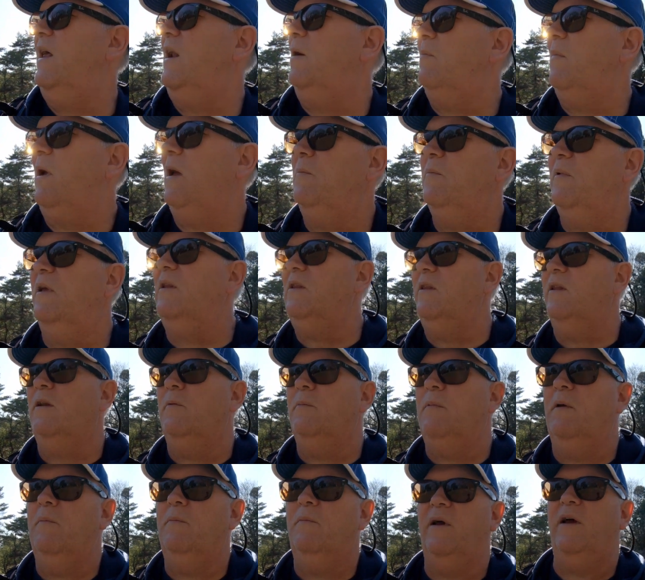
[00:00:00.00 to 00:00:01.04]
it might be a little
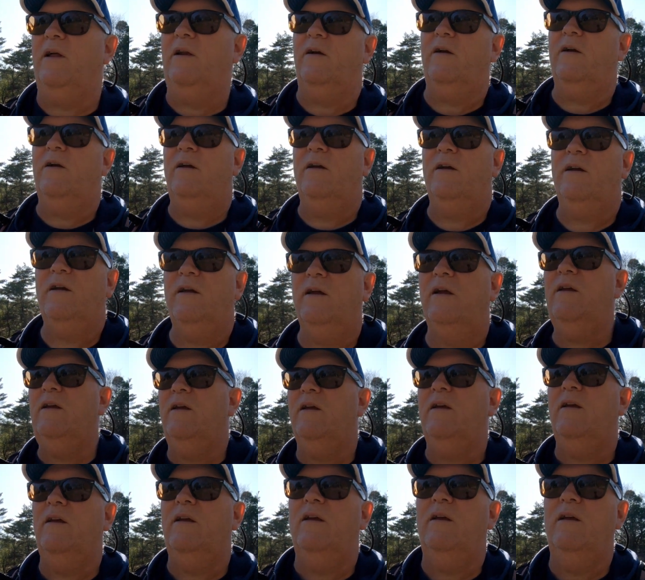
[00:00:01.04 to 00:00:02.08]
bit better.
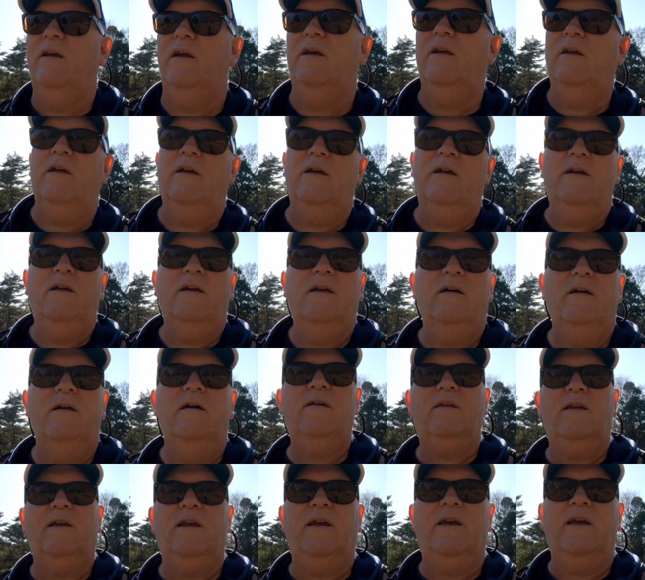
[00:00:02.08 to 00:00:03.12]

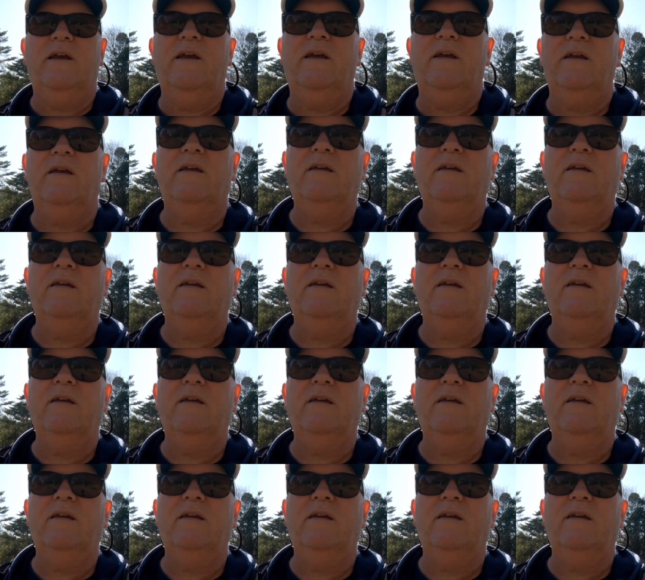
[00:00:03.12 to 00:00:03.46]
Okay.